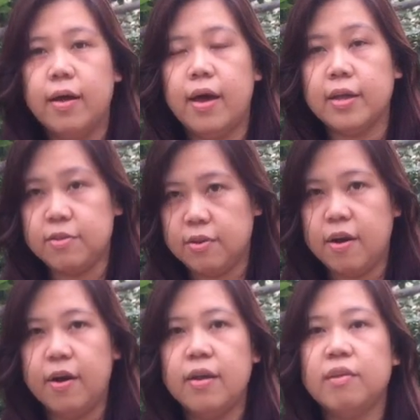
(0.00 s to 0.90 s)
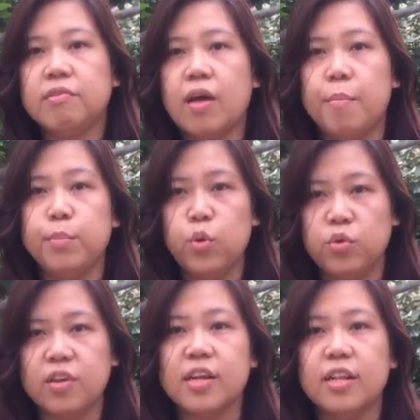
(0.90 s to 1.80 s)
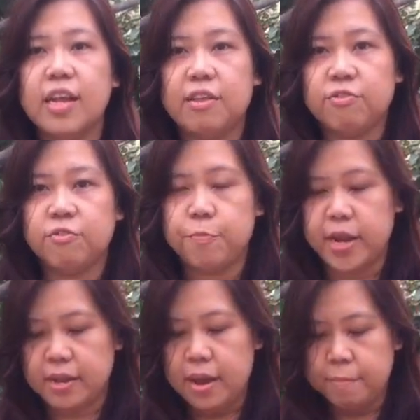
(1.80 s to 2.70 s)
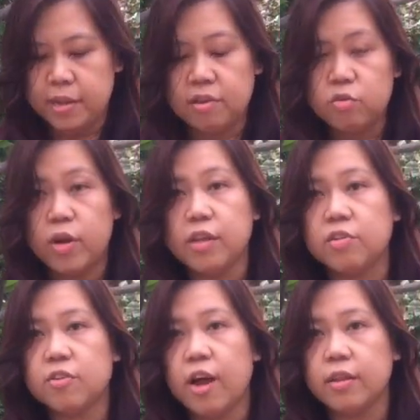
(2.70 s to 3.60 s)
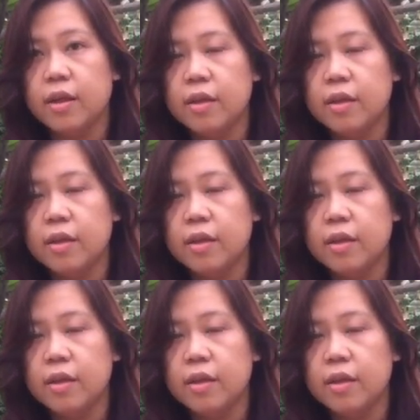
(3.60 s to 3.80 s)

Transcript: A guitar is a musical instrument, but this one is not.